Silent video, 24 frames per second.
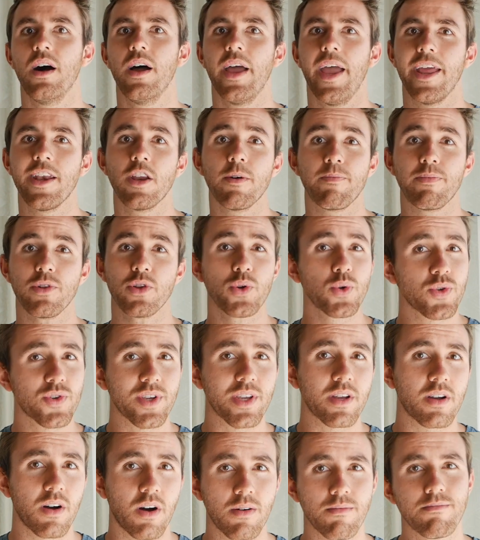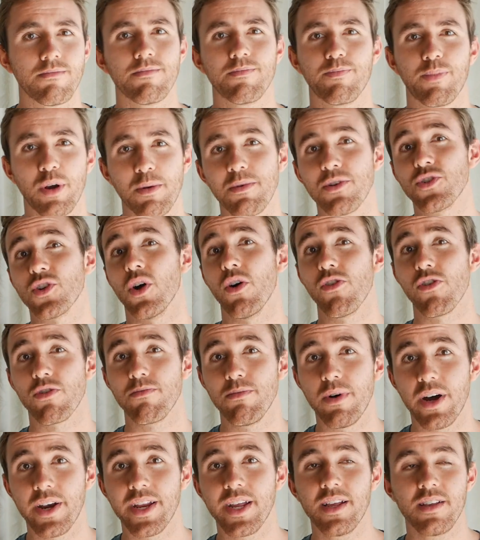end up losing pretty much all their
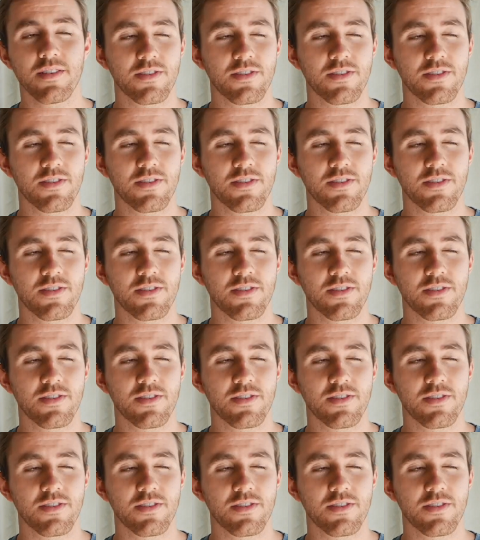money.